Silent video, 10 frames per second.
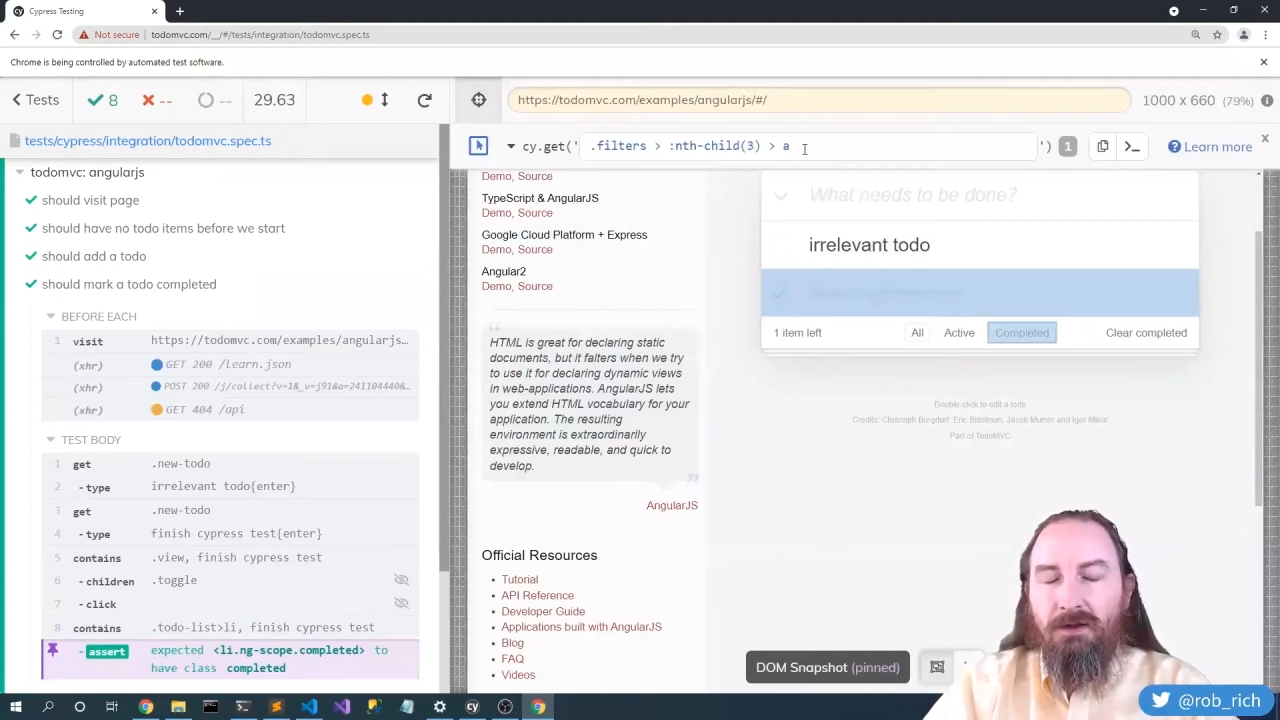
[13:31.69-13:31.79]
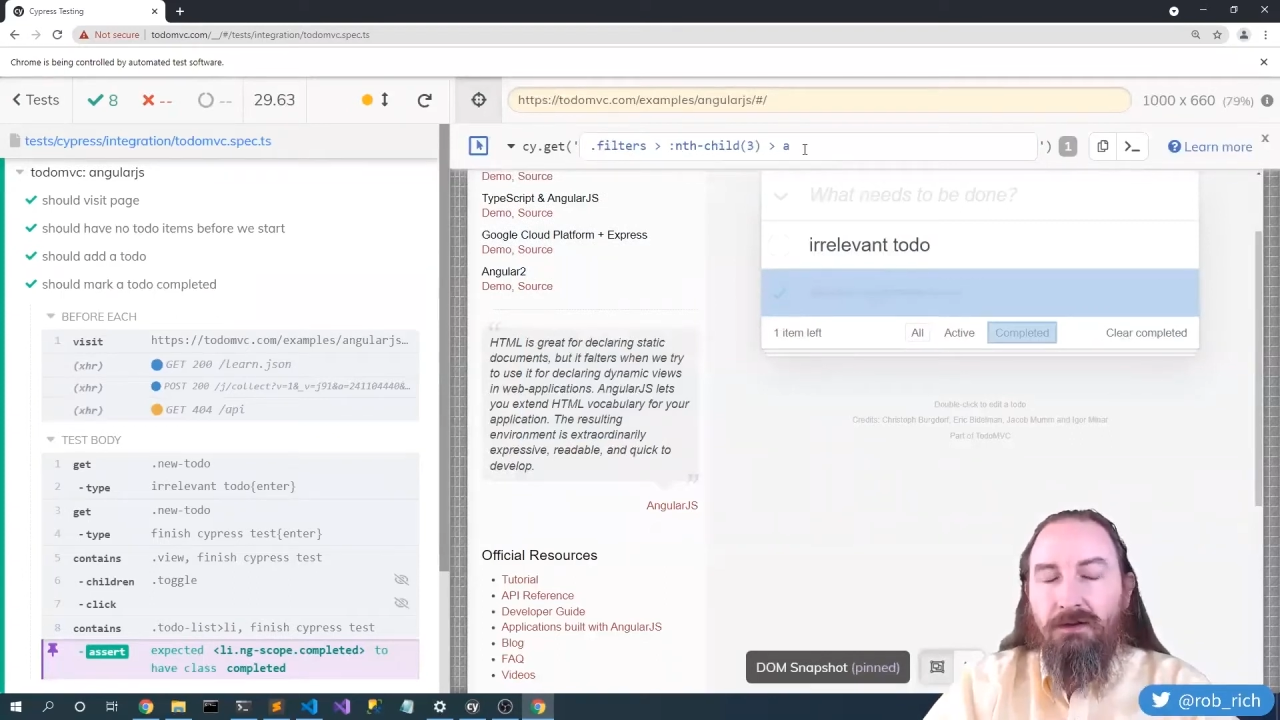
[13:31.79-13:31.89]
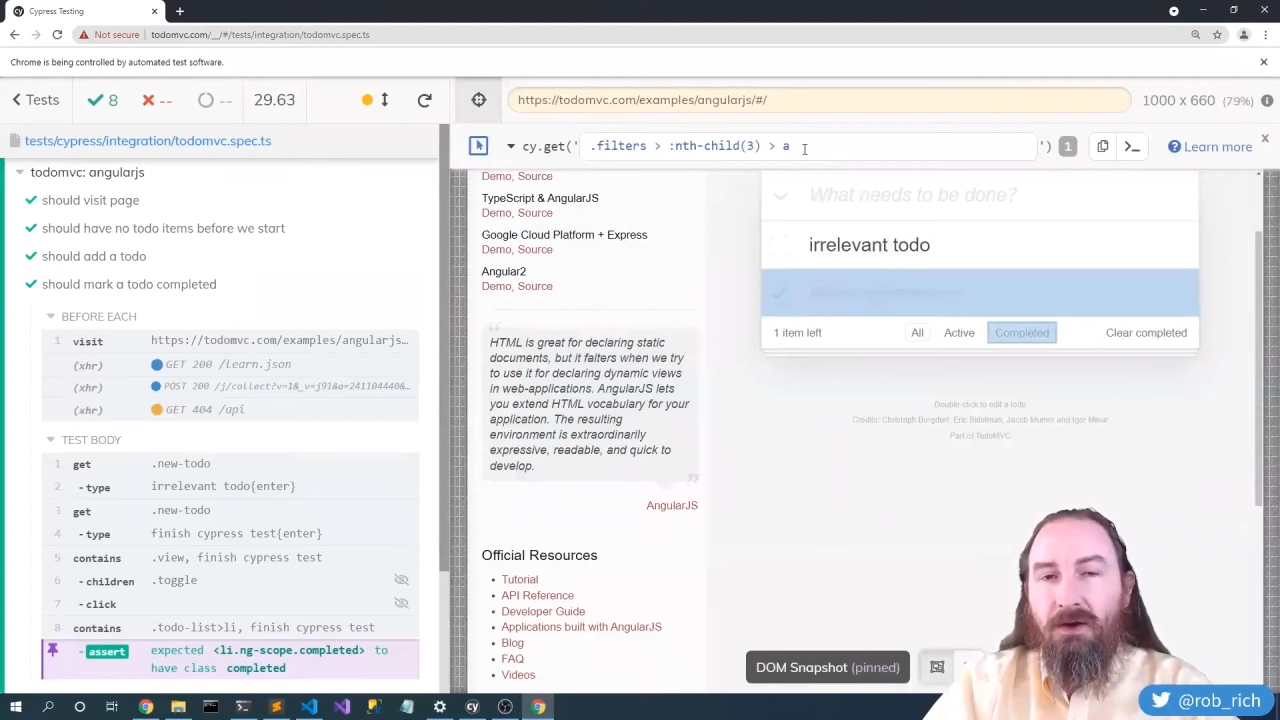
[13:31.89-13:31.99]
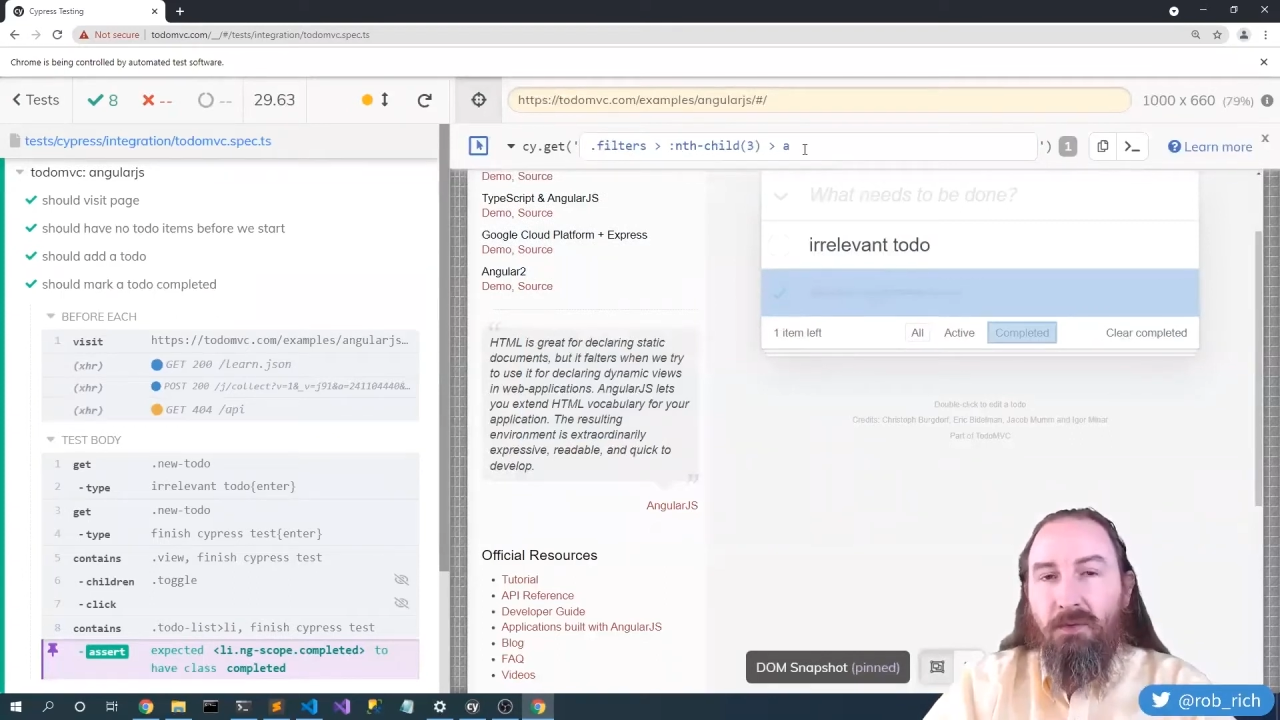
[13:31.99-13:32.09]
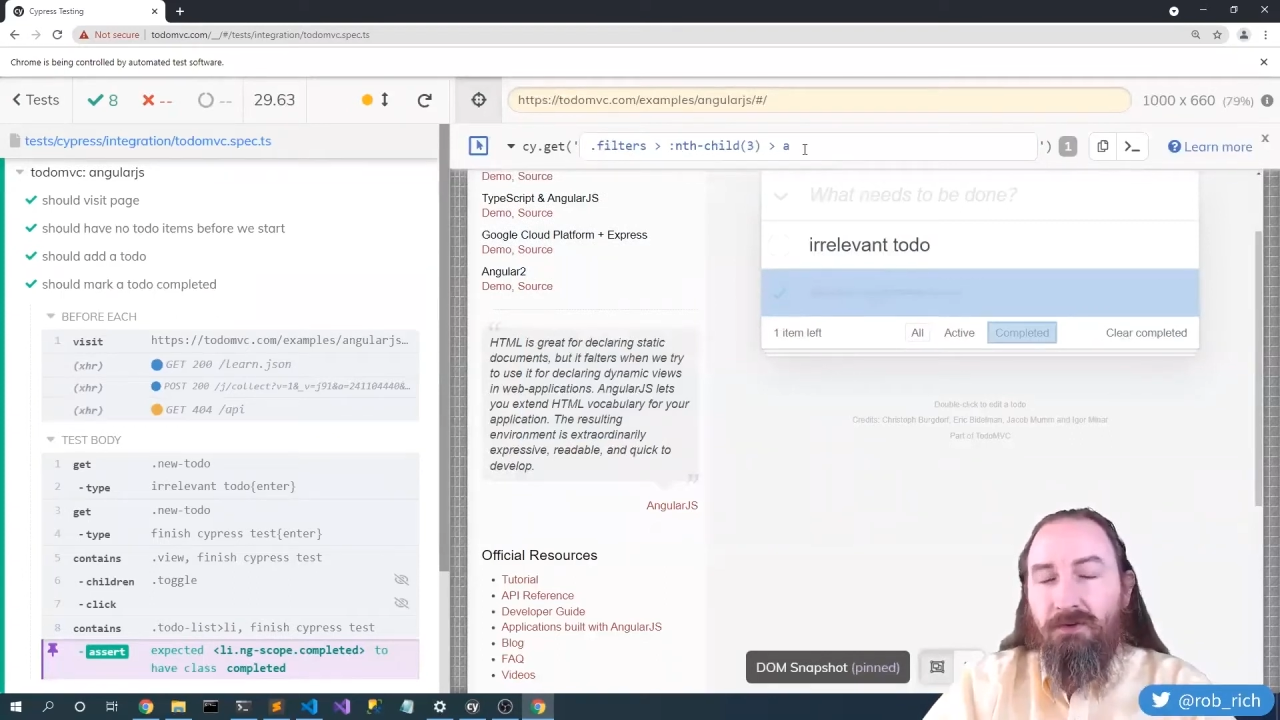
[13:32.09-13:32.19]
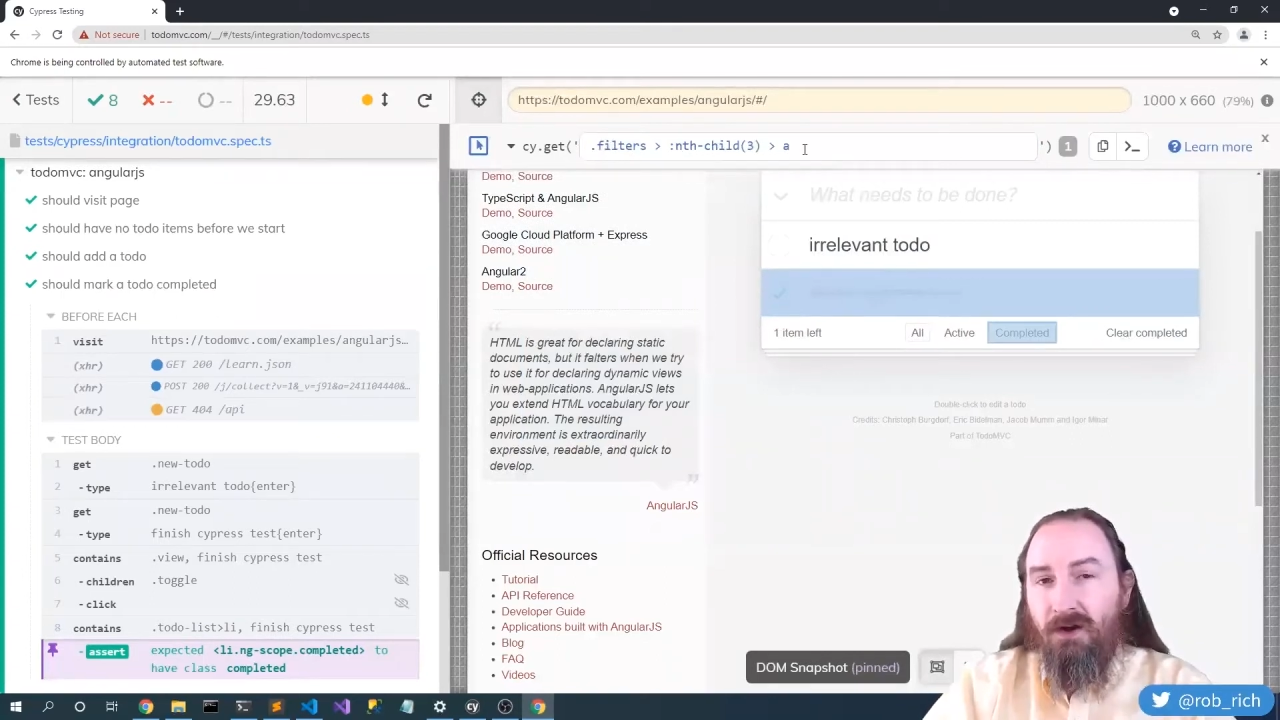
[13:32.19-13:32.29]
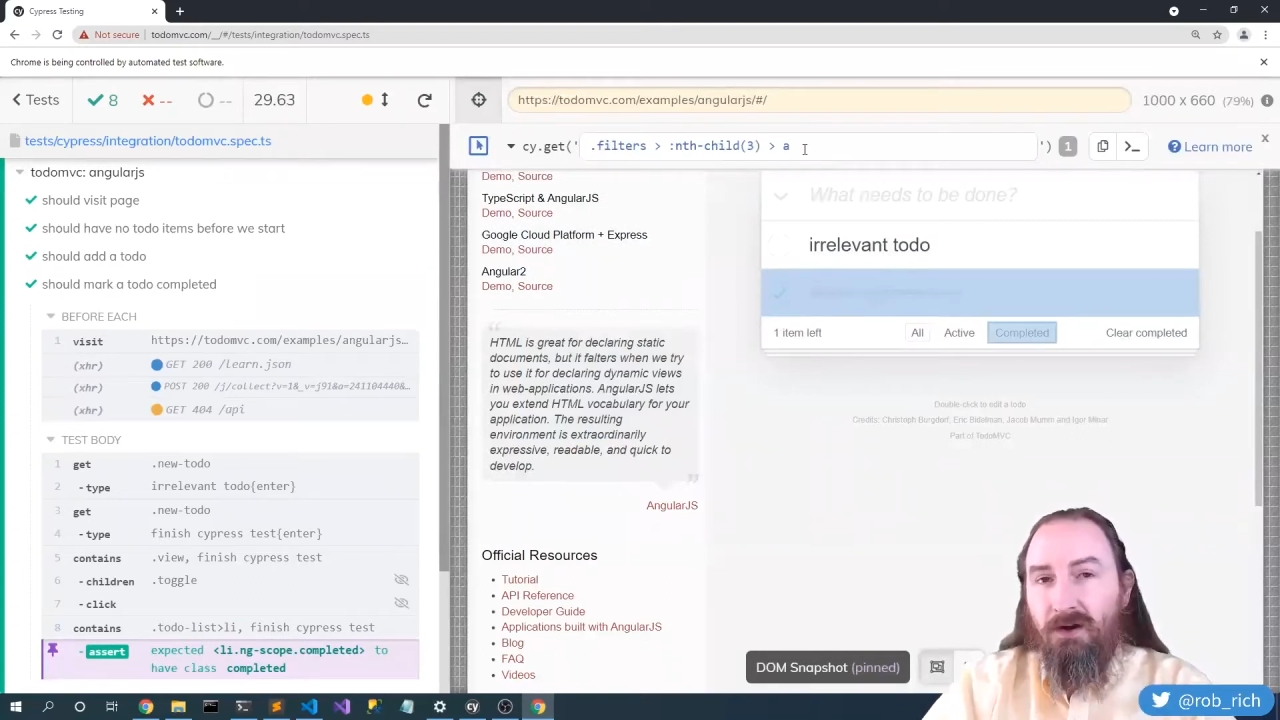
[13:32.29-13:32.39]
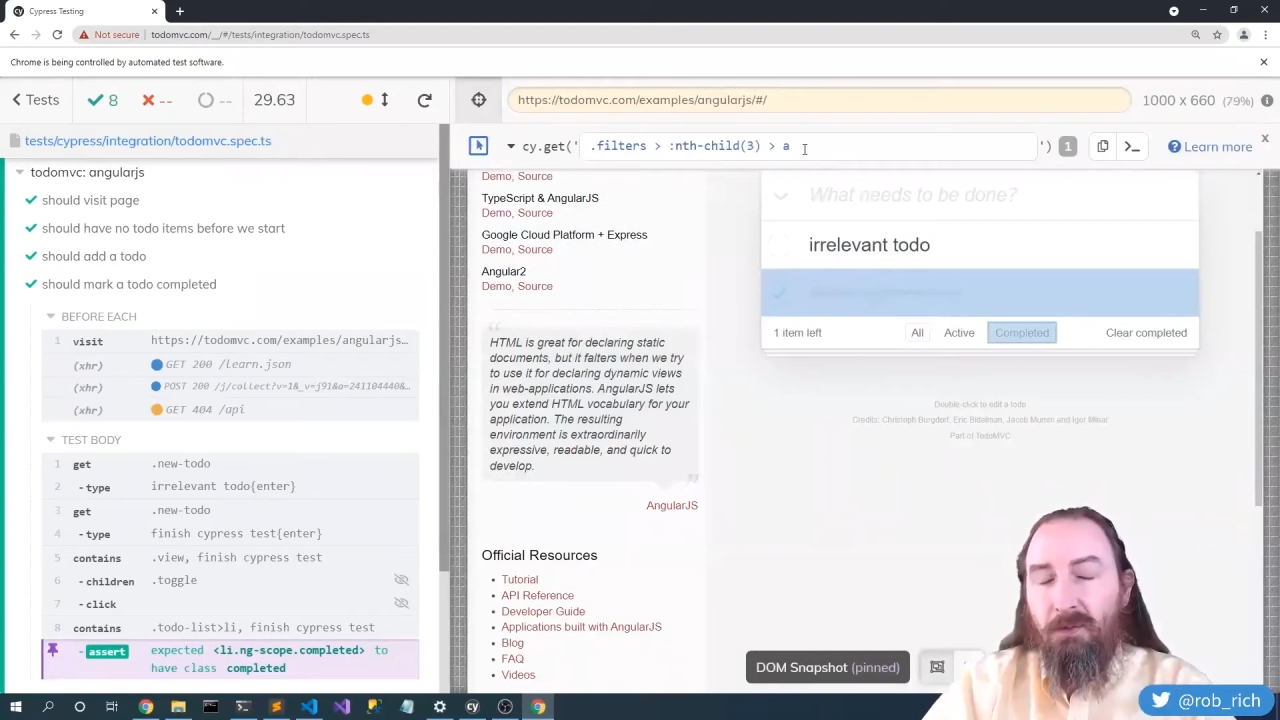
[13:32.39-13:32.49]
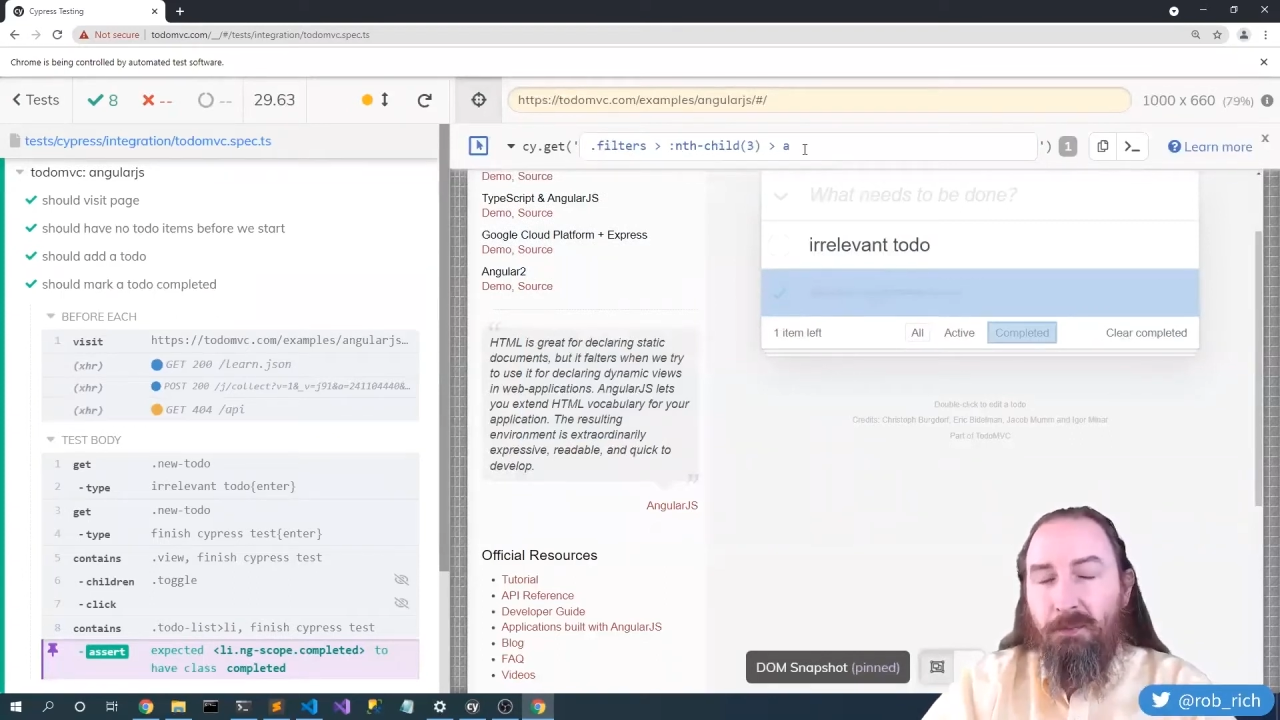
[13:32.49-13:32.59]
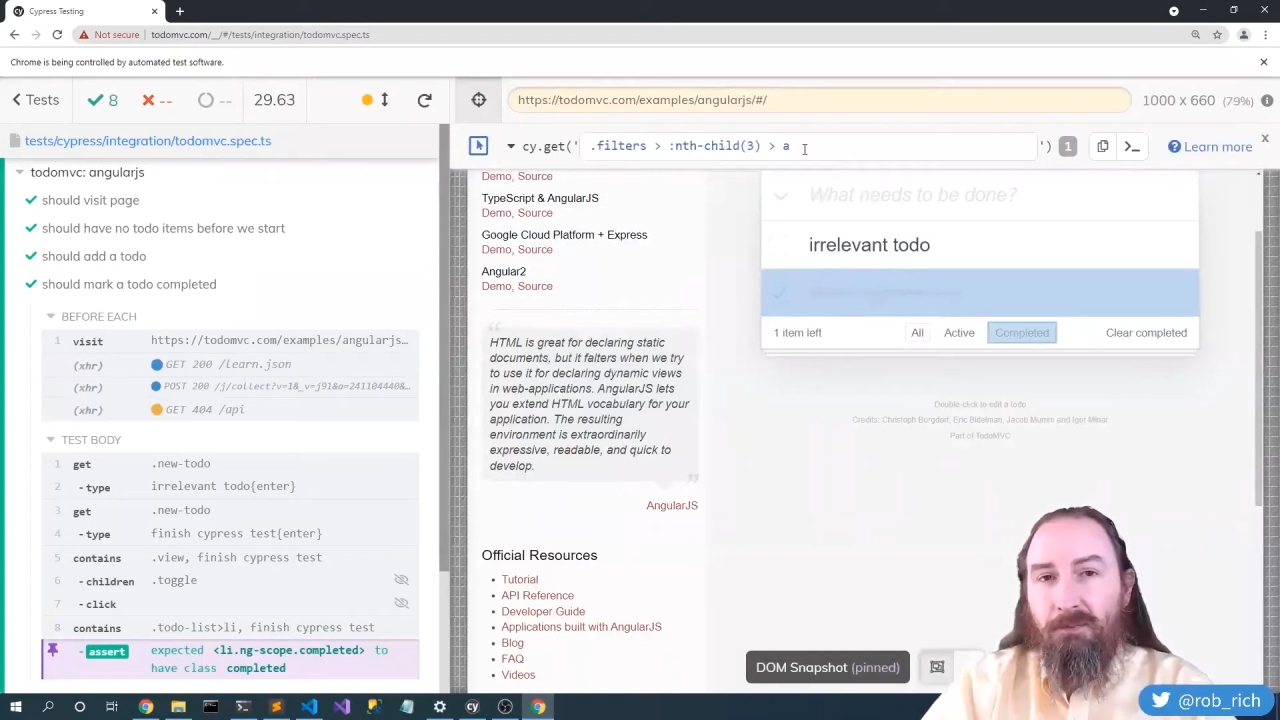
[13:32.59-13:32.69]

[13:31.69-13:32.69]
Now we'll talk